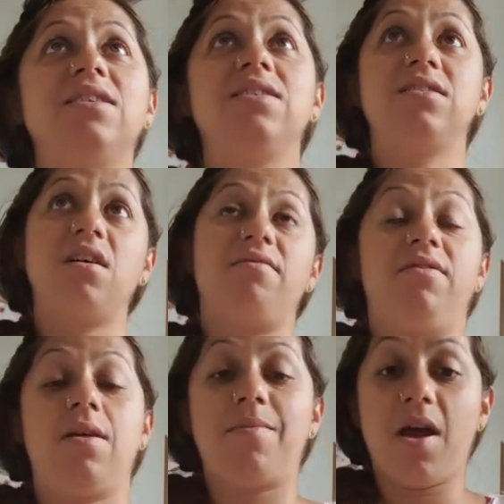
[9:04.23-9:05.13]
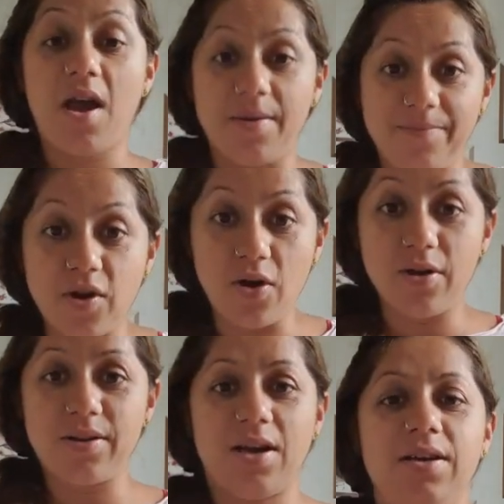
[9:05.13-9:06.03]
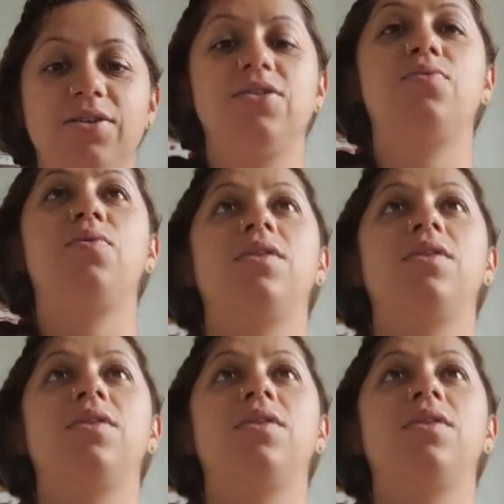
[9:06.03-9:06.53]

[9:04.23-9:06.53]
and stuff, and I'm like, I'm not, I just want